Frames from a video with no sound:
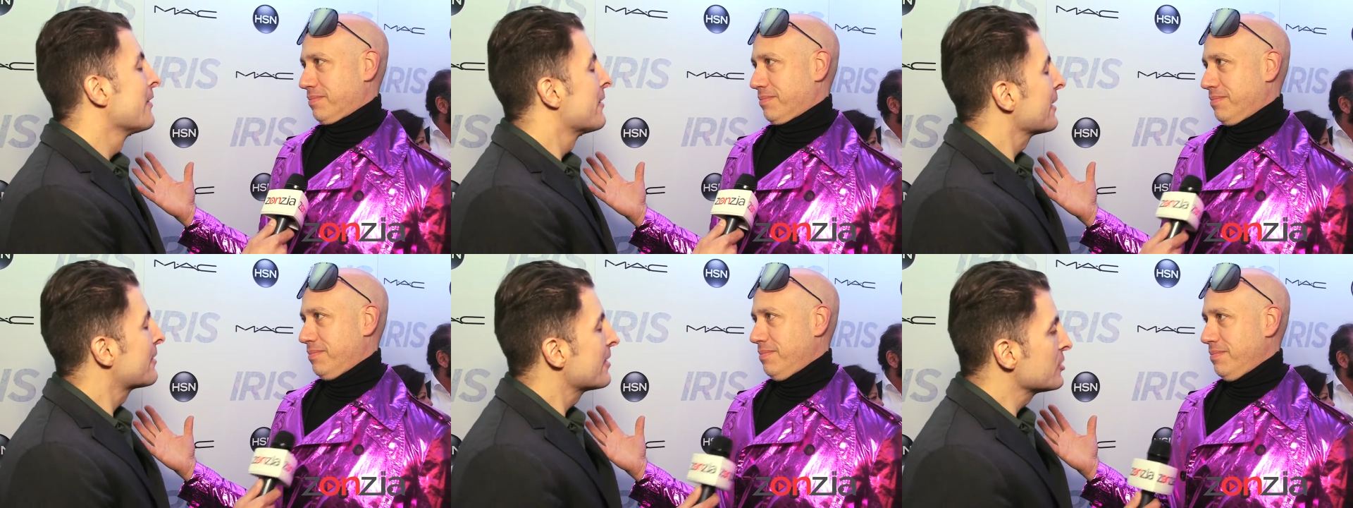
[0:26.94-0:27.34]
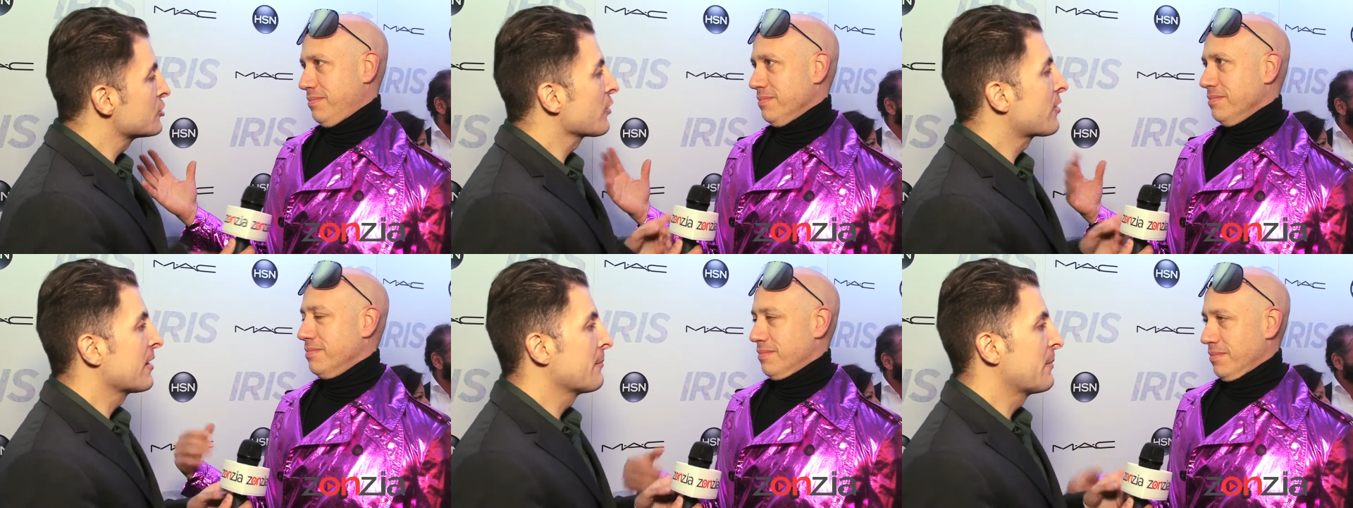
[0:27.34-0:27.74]
Speaker 1: It's
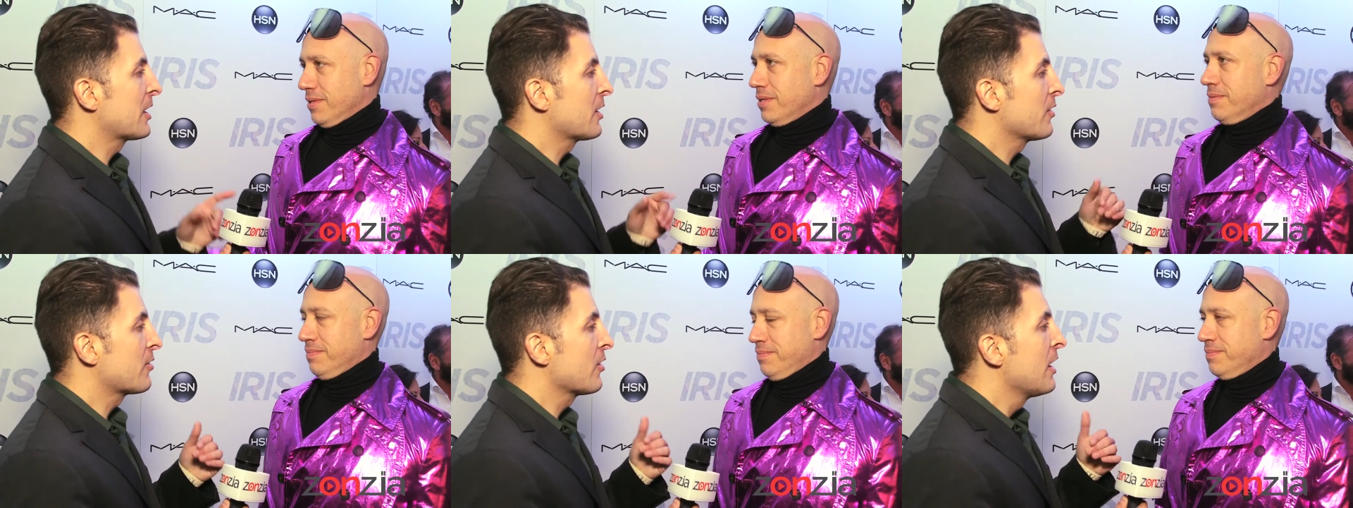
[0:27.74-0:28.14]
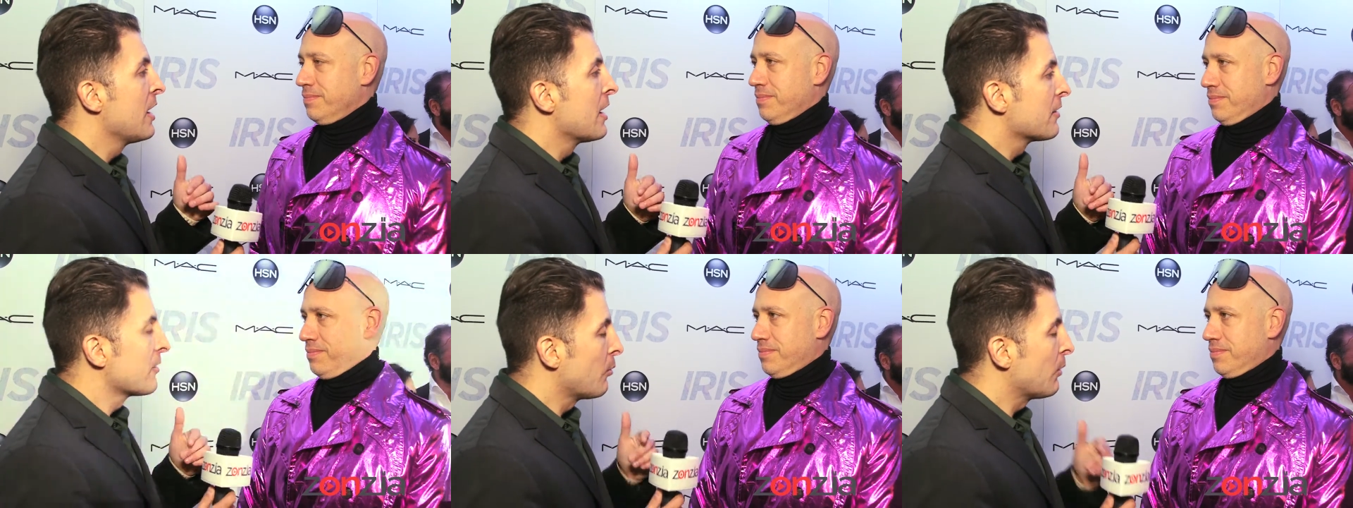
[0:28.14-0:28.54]
interesting because
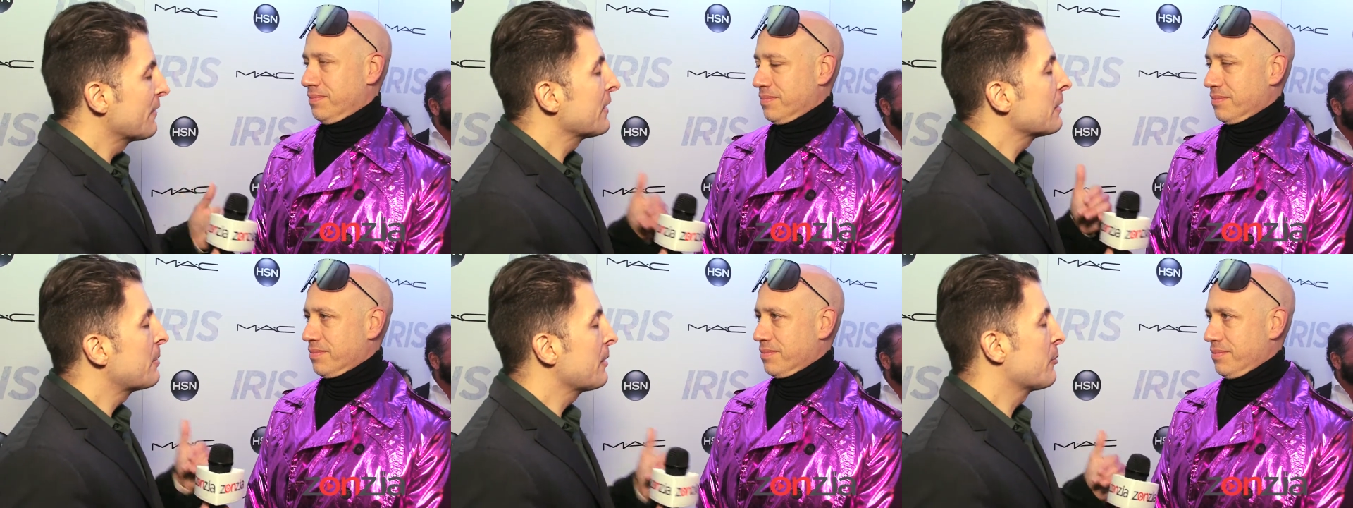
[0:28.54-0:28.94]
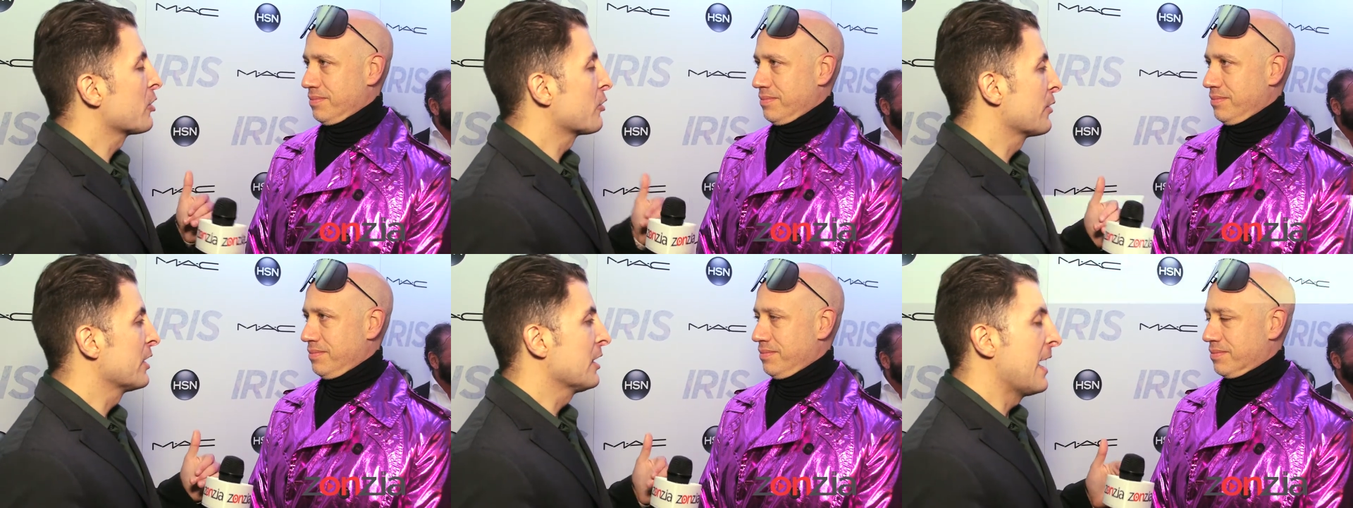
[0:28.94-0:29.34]
the one thing people
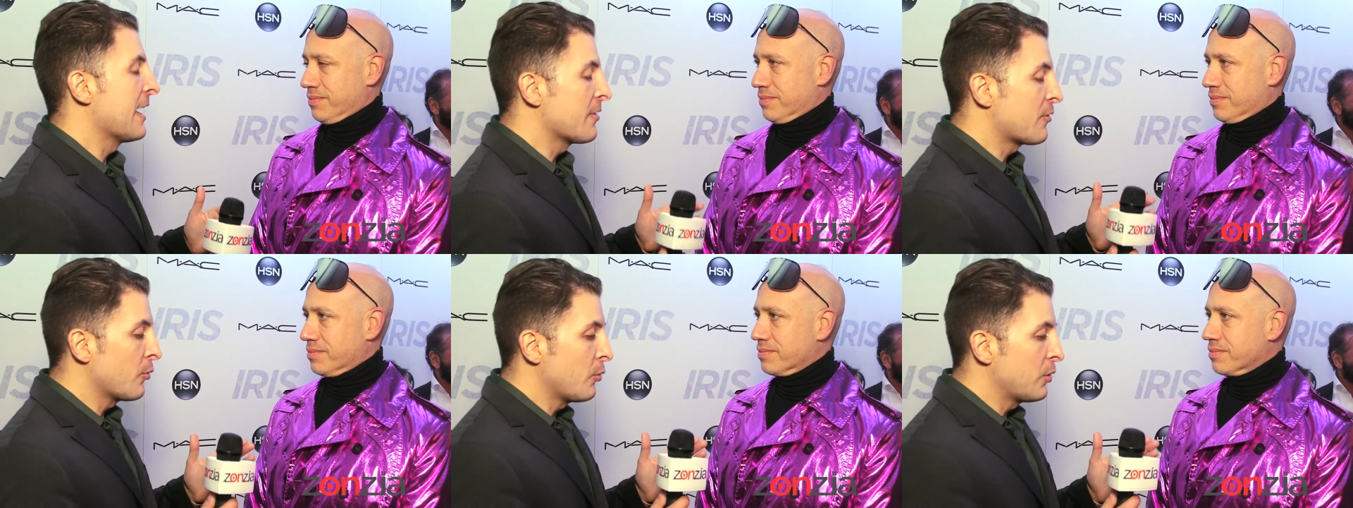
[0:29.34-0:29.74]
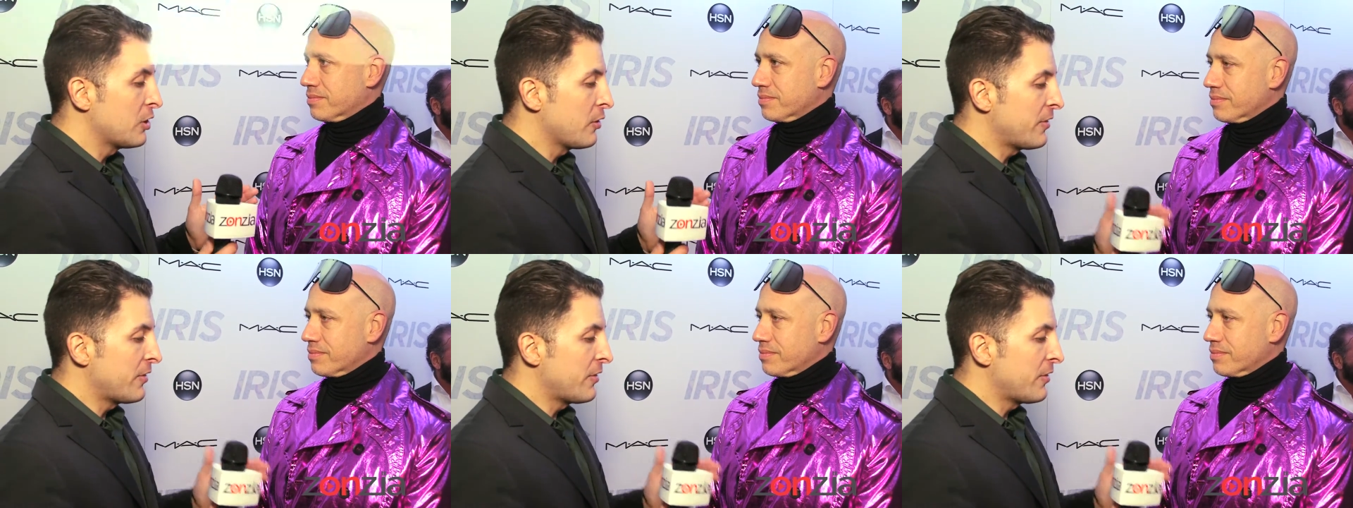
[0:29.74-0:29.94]
don't realize when you